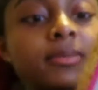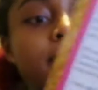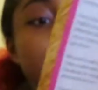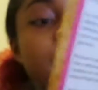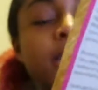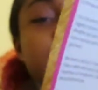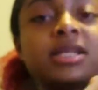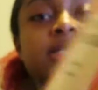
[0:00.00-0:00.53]

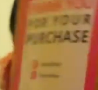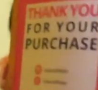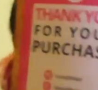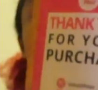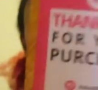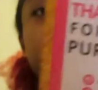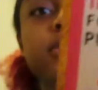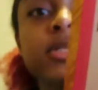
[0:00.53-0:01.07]
back it
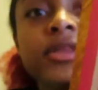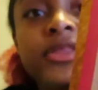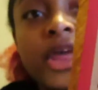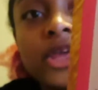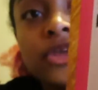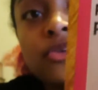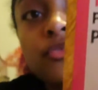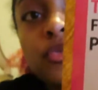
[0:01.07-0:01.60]
says,
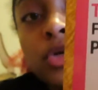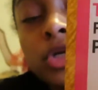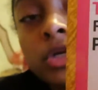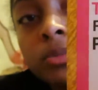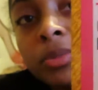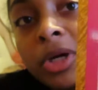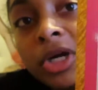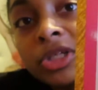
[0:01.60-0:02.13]
thank you for your
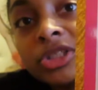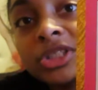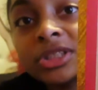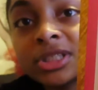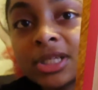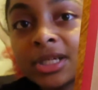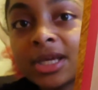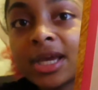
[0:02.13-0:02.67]

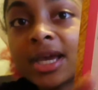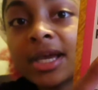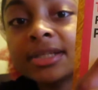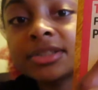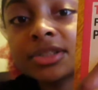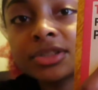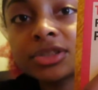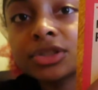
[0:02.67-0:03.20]
purchase, and it
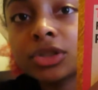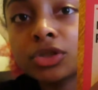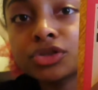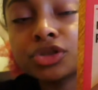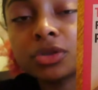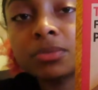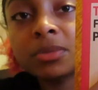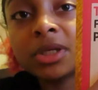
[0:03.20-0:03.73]
has her
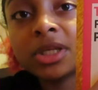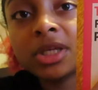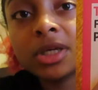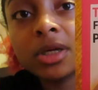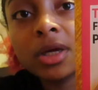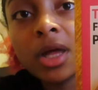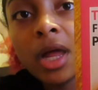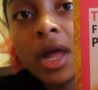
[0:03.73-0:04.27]
social
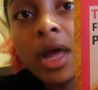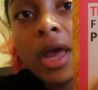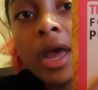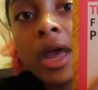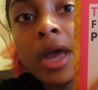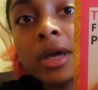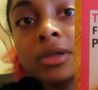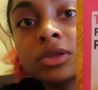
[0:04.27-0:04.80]
media
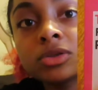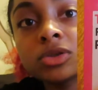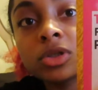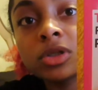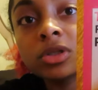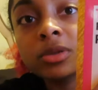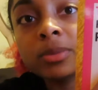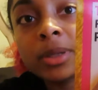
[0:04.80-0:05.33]
handles
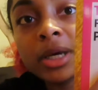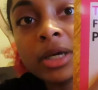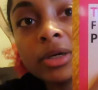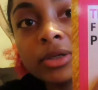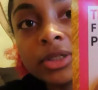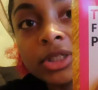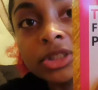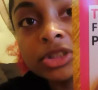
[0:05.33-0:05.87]
on the back,
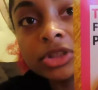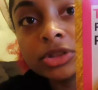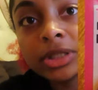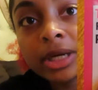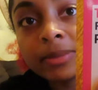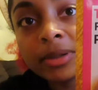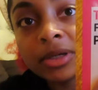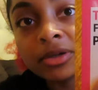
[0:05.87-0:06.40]
her
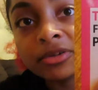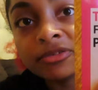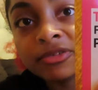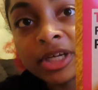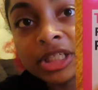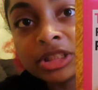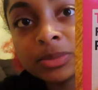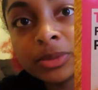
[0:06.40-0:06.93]
Instagram and her
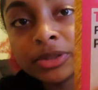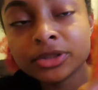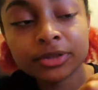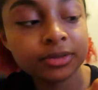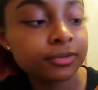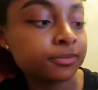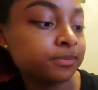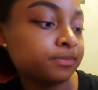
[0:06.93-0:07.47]
Facebook.
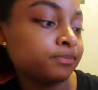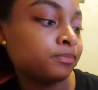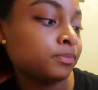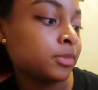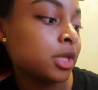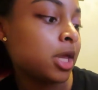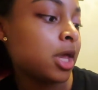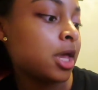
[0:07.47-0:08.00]

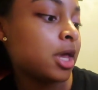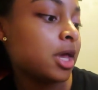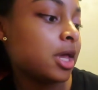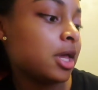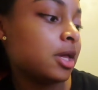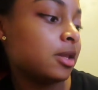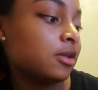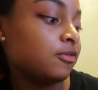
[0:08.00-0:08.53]

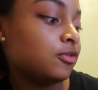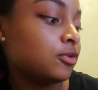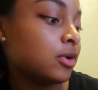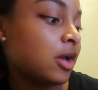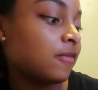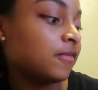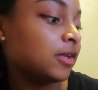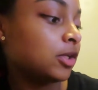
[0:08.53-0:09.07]
And if you
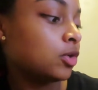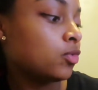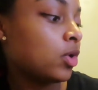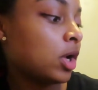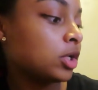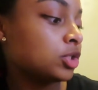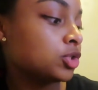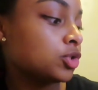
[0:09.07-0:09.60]
have any
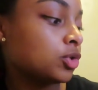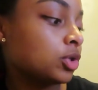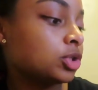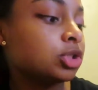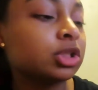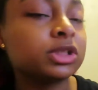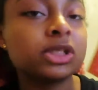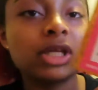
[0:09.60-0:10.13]
questions, you can
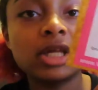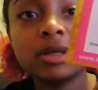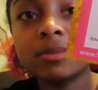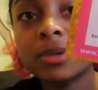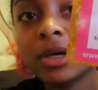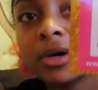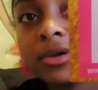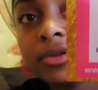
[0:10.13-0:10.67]
just
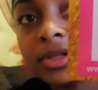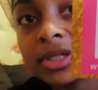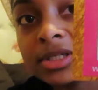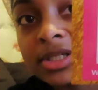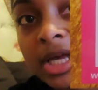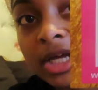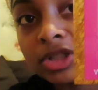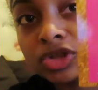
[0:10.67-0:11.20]
email
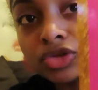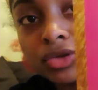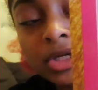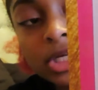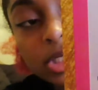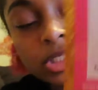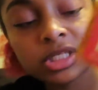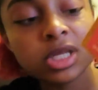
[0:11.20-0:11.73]
this
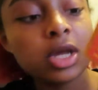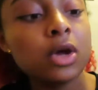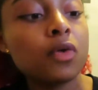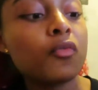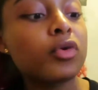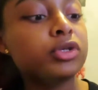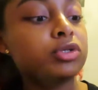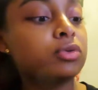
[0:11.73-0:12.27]
address
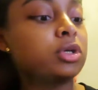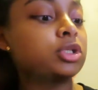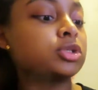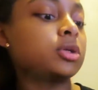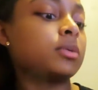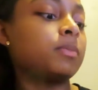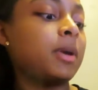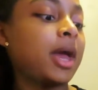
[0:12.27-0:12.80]
once you get
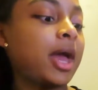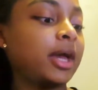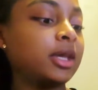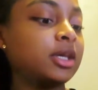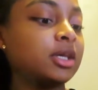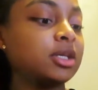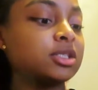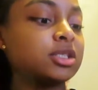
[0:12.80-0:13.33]
your
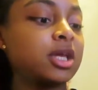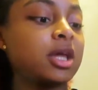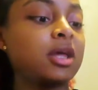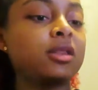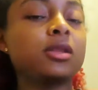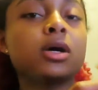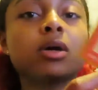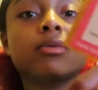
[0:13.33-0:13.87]
package.
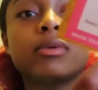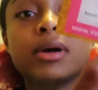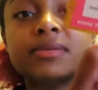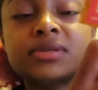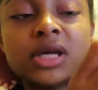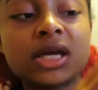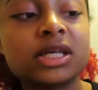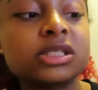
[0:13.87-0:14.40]
And her
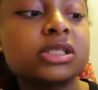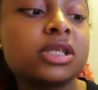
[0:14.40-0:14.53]
website is